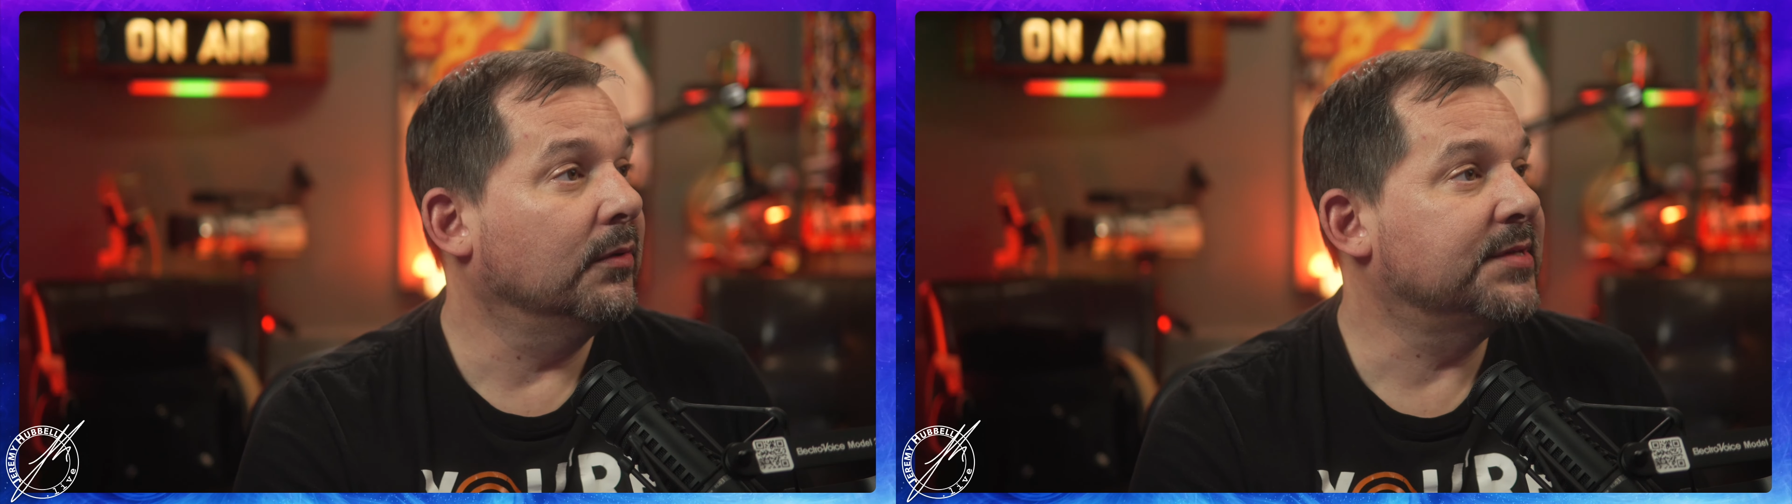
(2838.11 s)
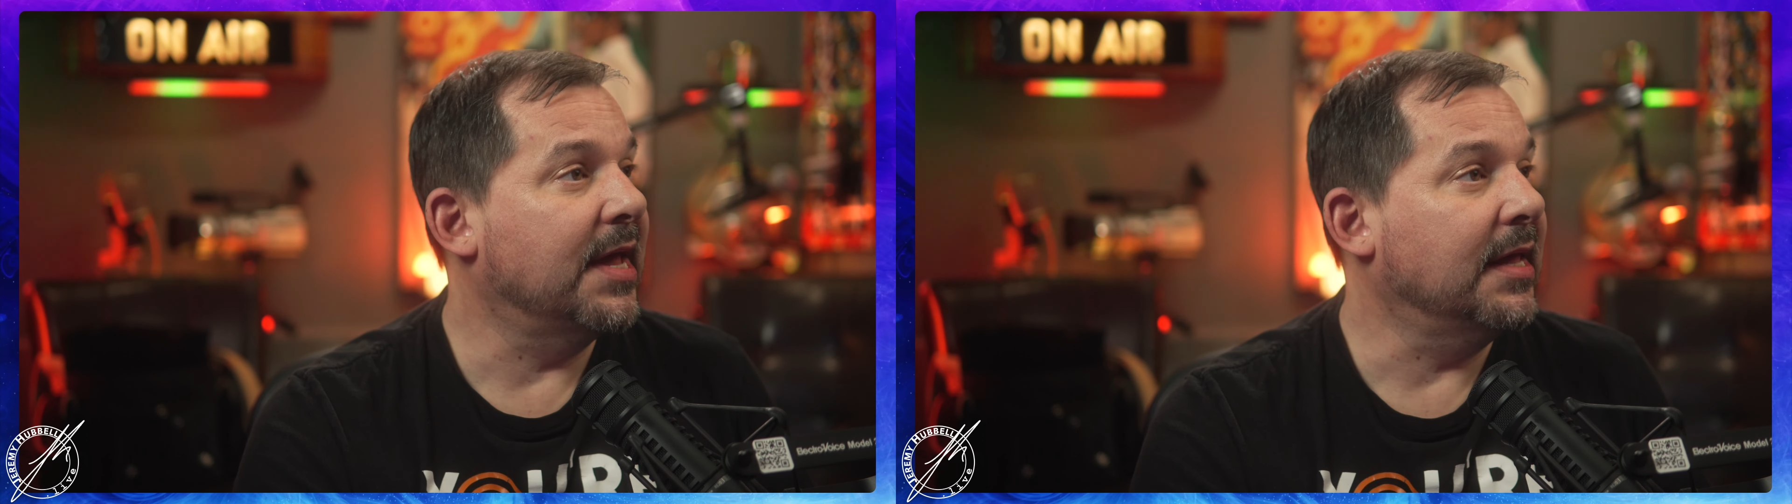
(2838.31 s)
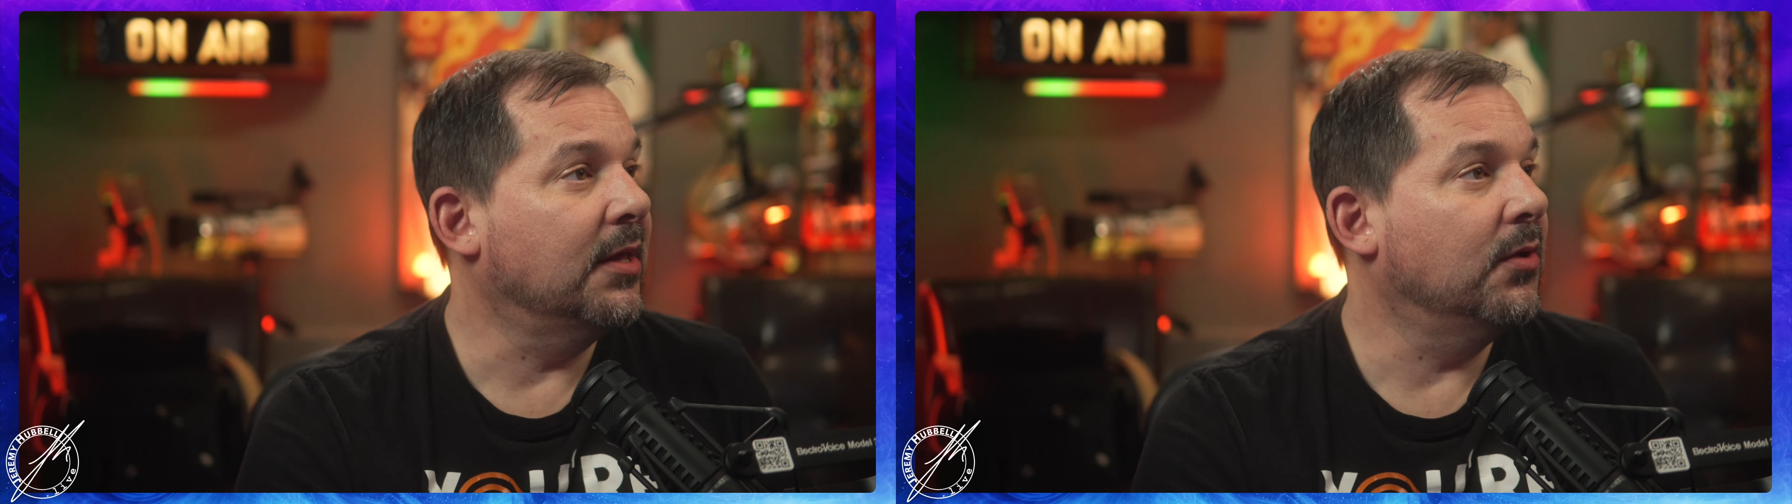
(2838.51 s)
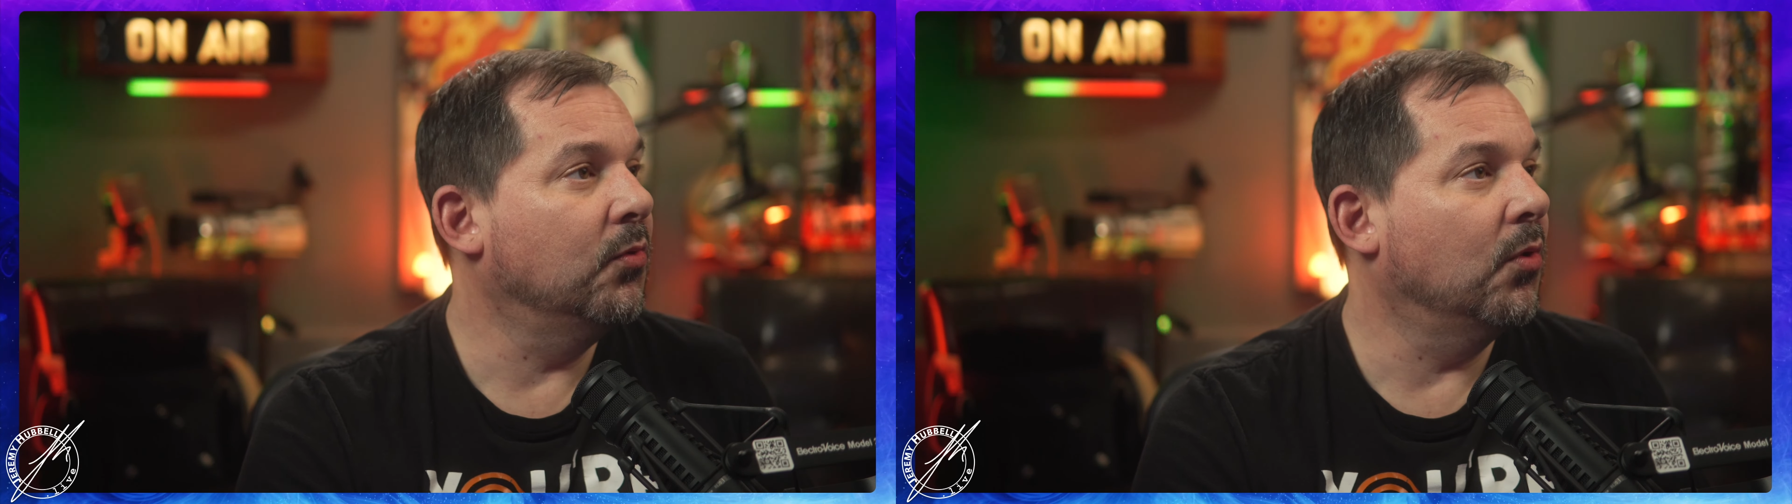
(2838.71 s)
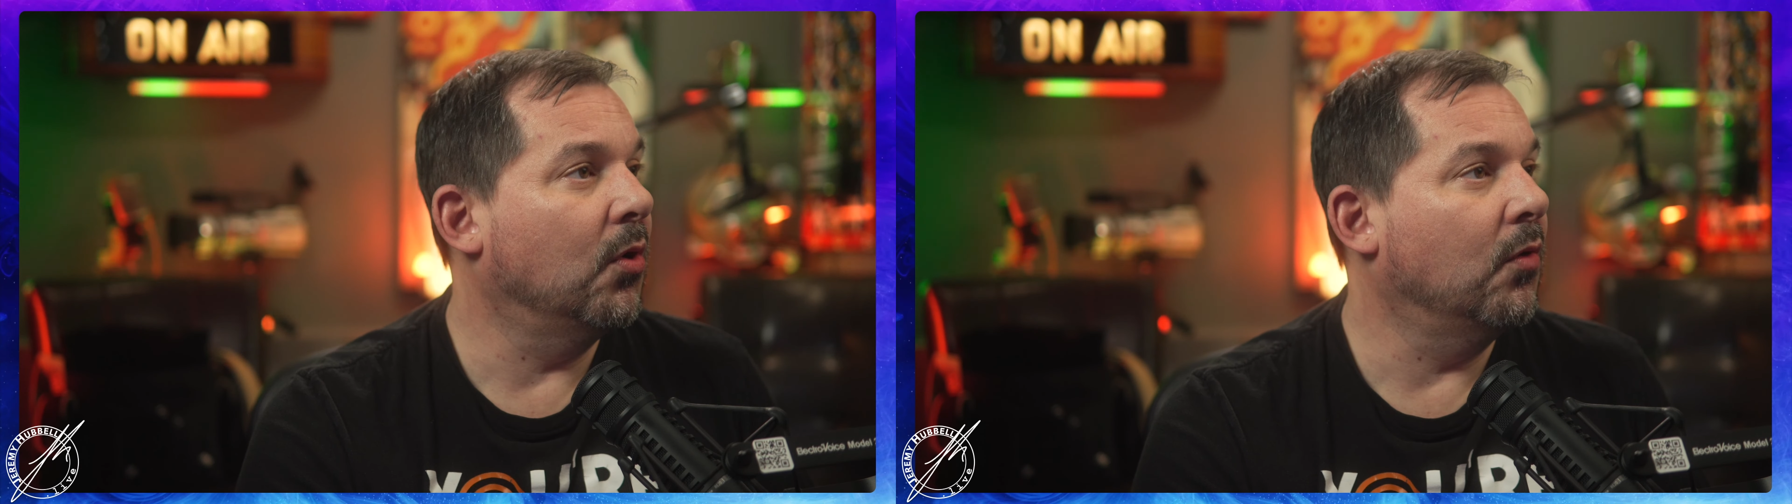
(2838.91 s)
take
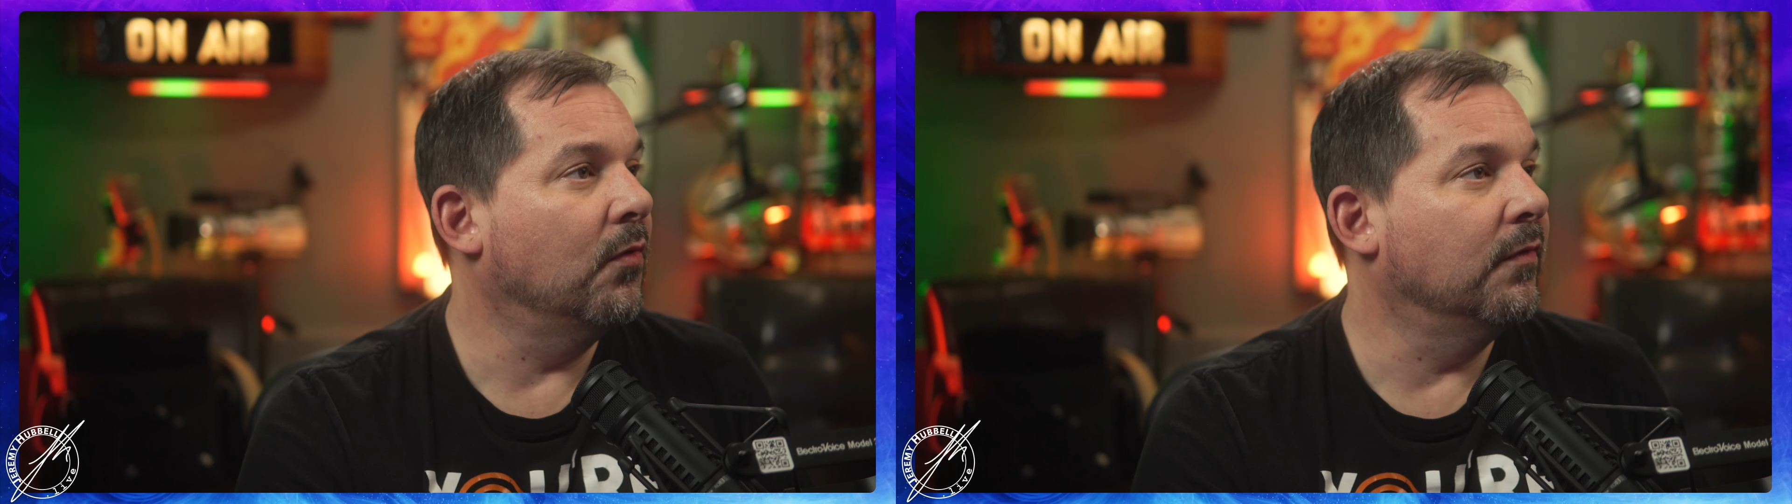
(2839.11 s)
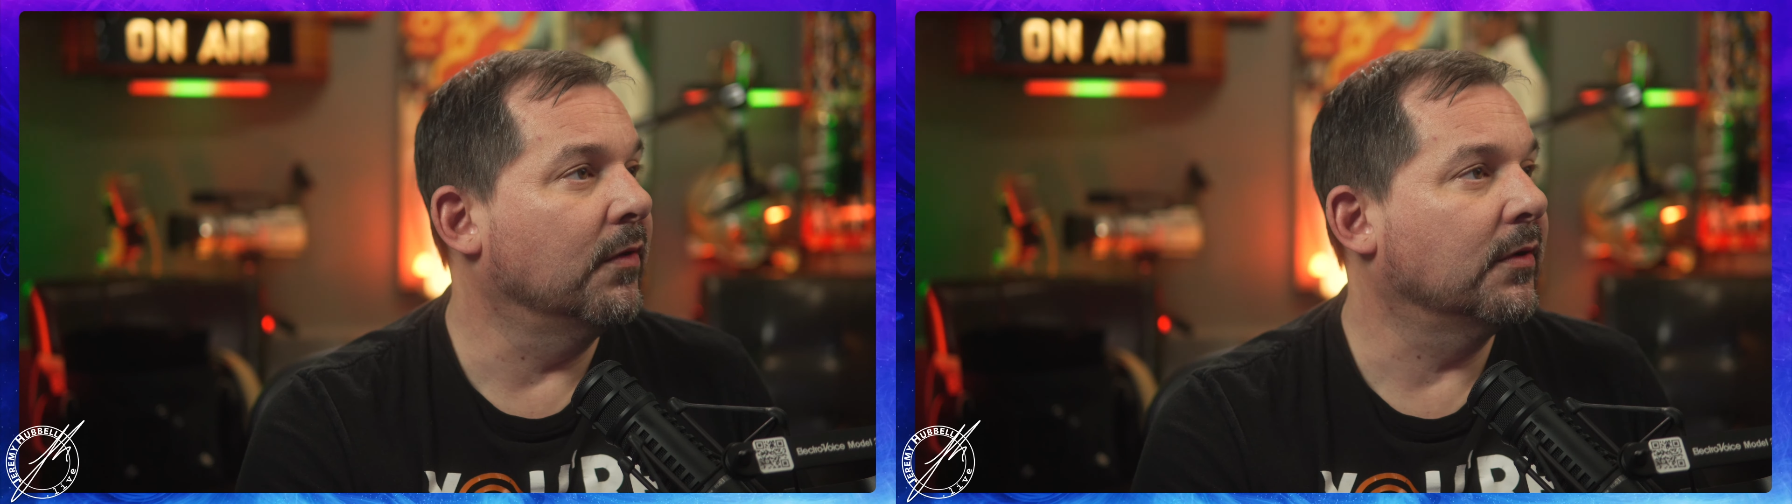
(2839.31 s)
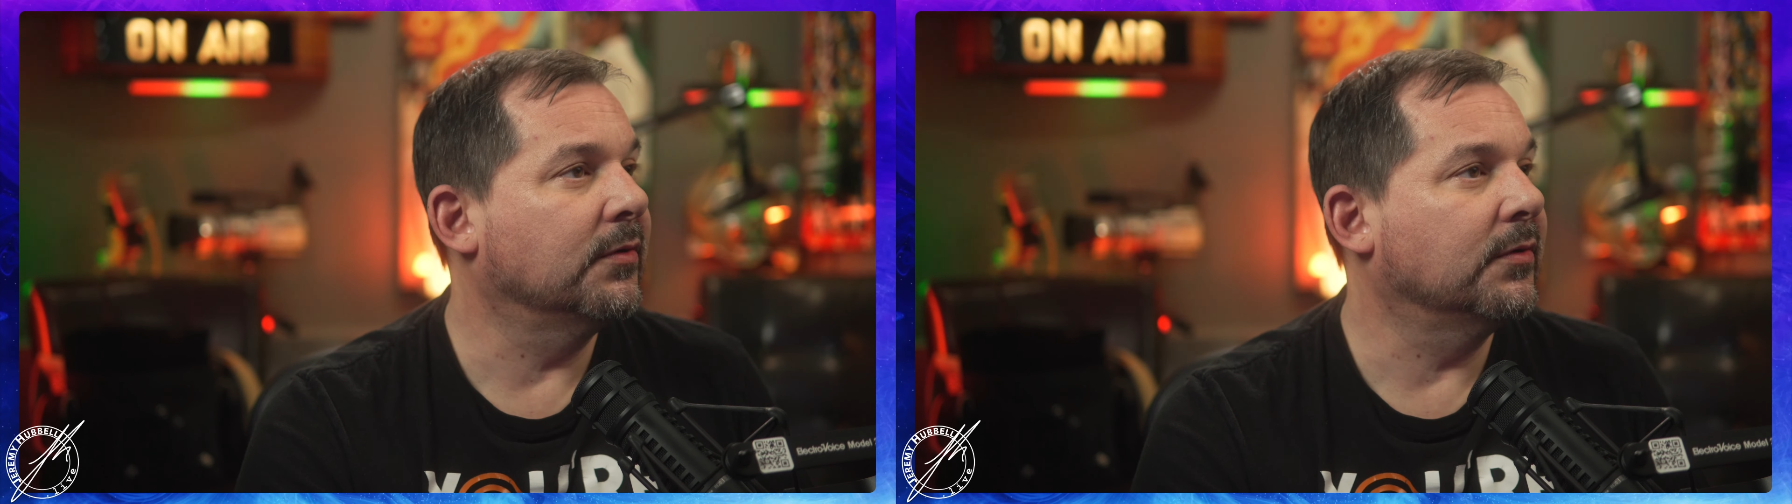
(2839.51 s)
you over